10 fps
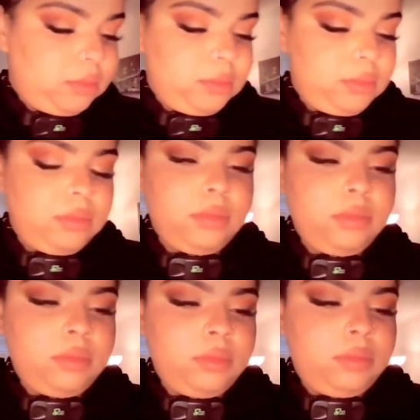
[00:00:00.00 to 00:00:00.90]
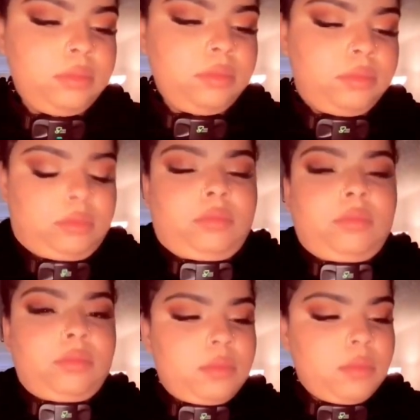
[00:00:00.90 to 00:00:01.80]

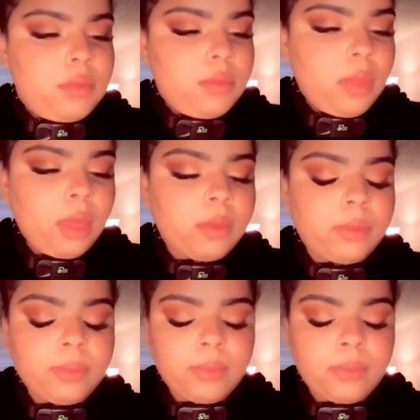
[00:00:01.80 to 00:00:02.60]
Nobody speaks.